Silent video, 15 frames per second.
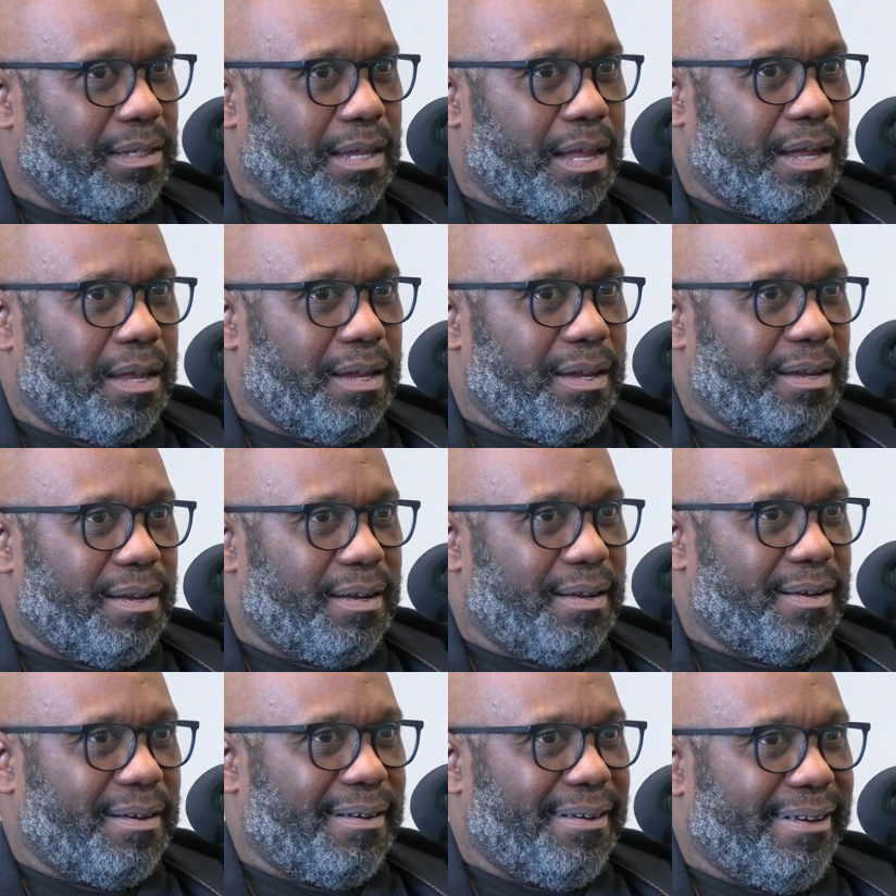that,
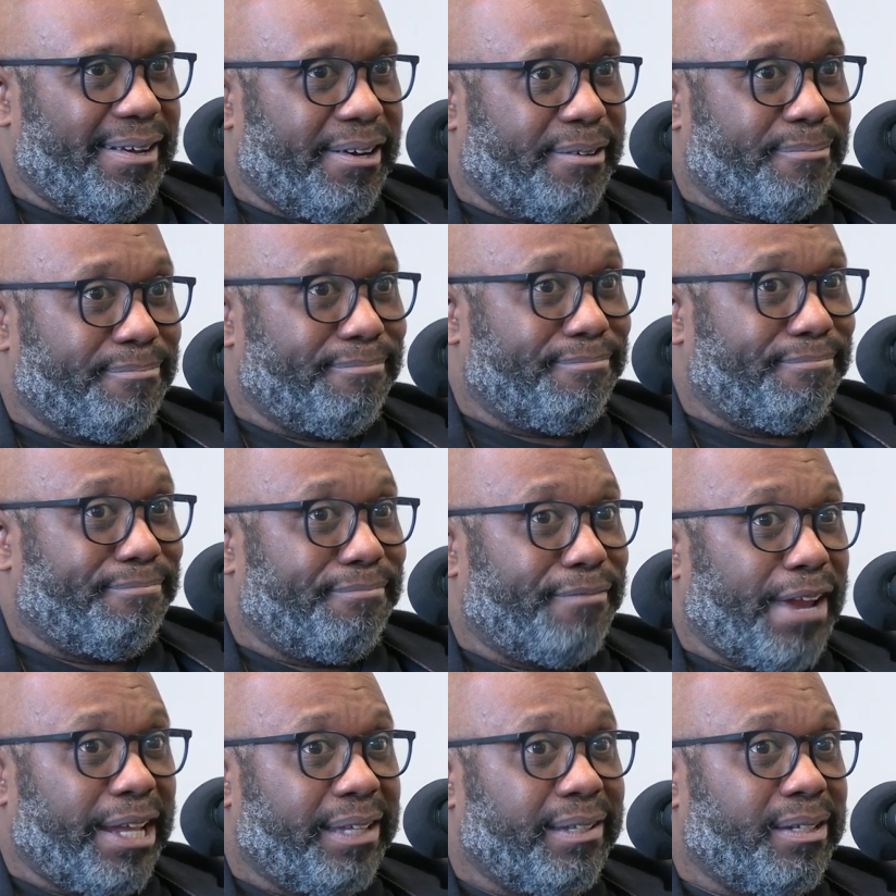you know,
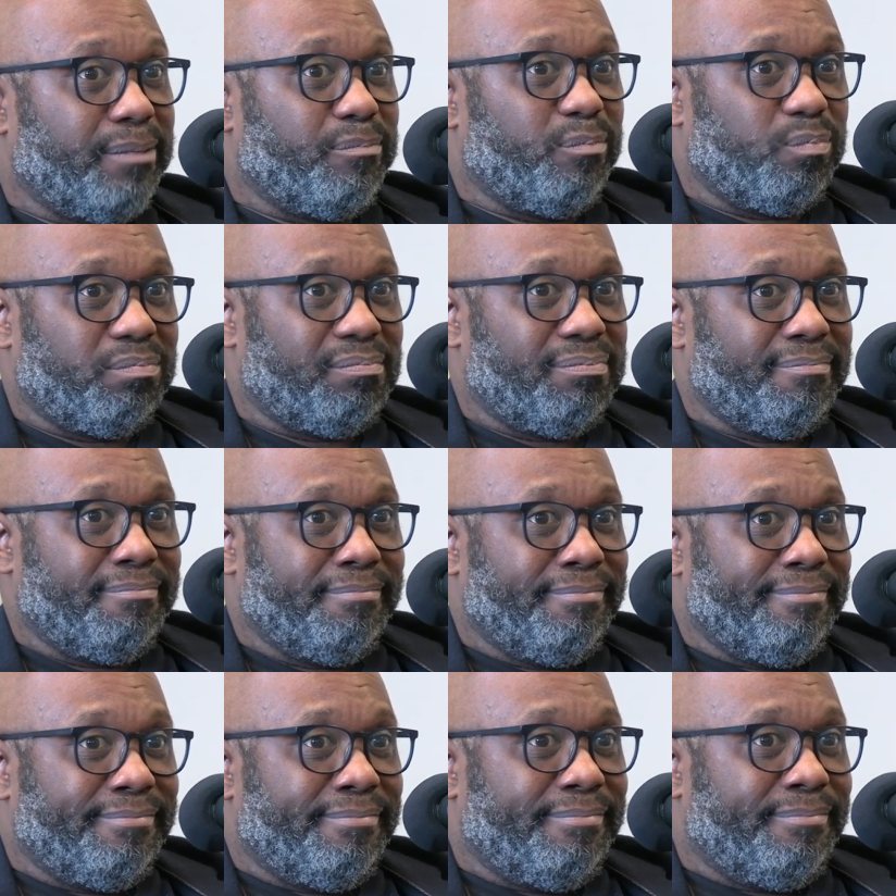frankly,
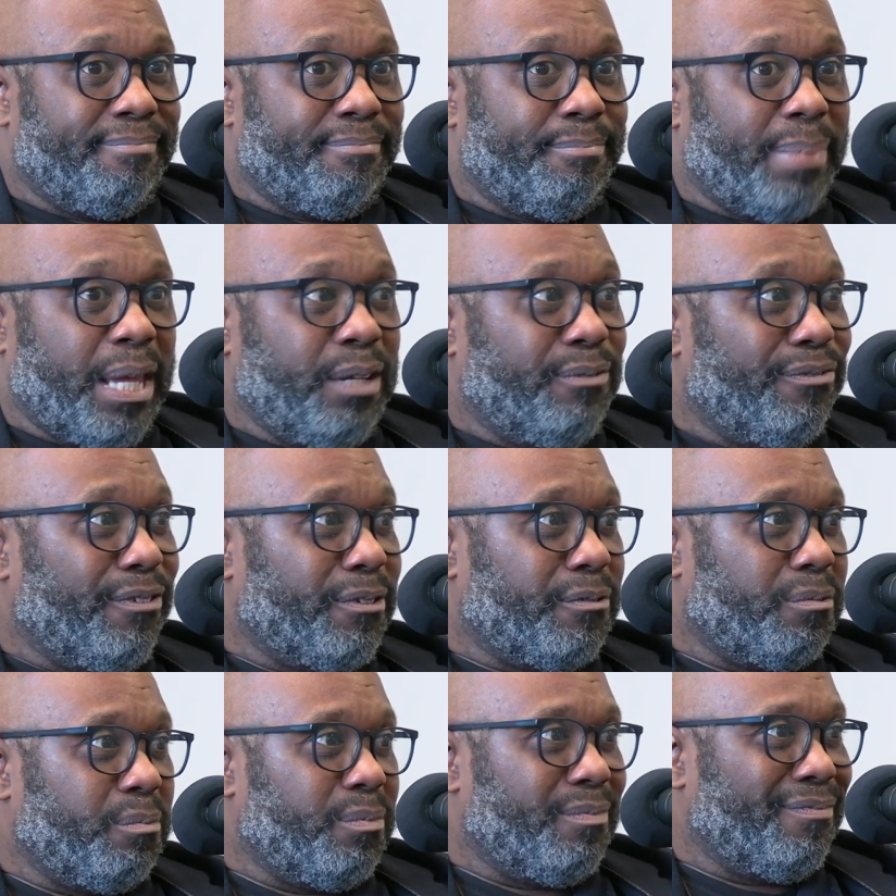benefited
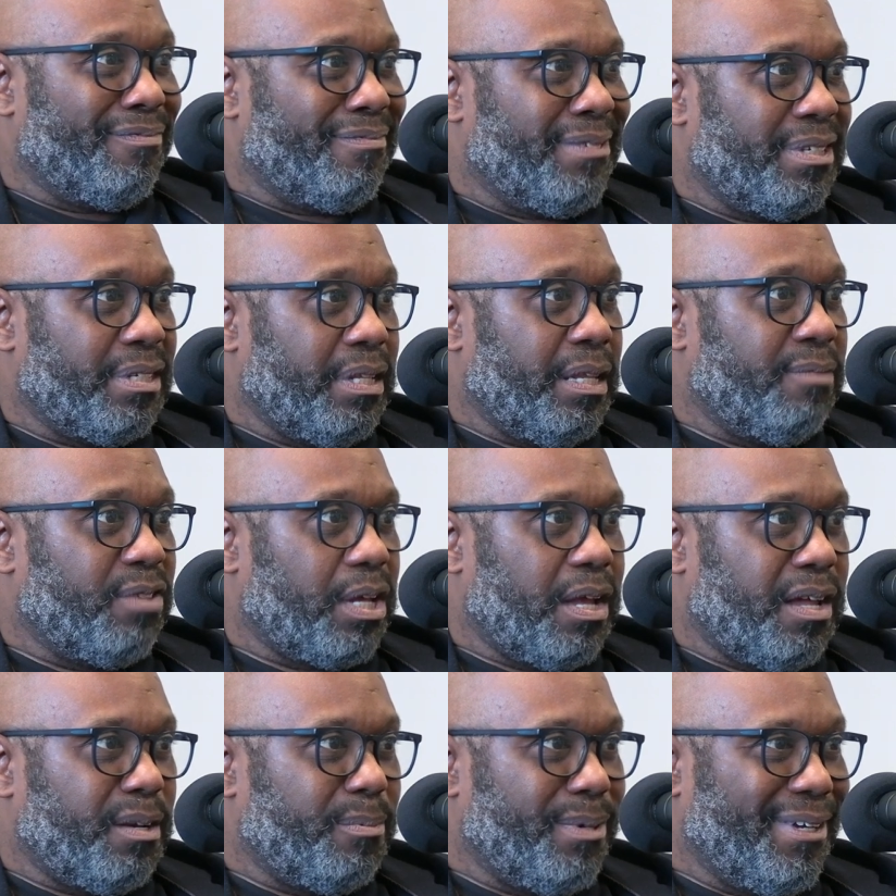from the slave
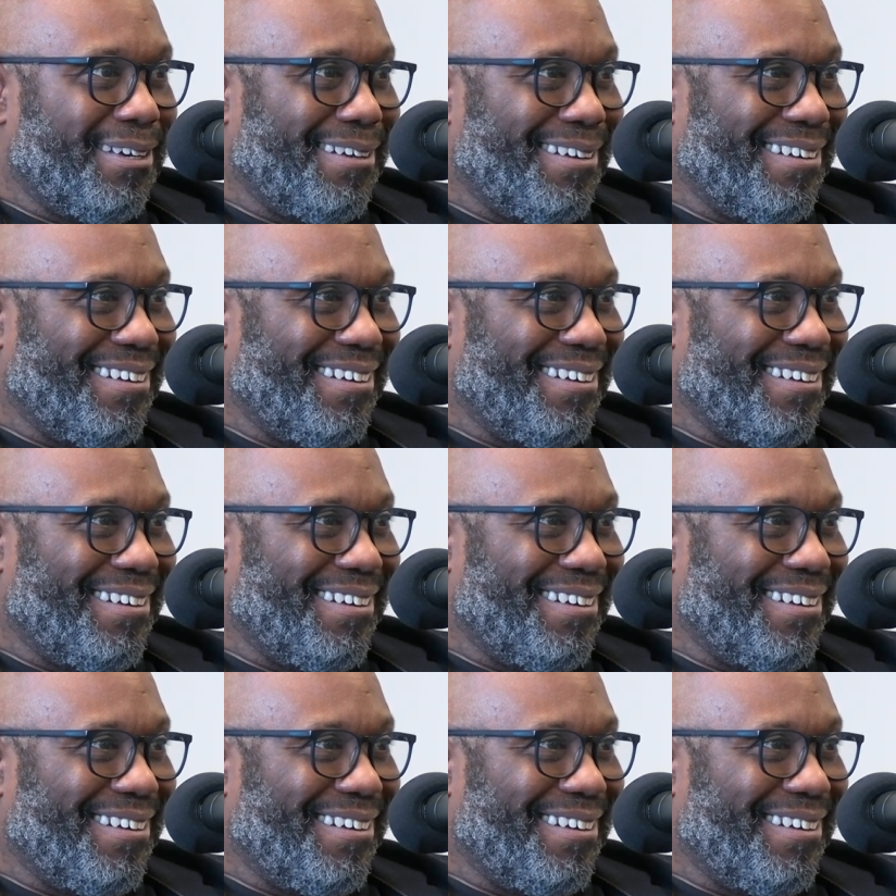economy.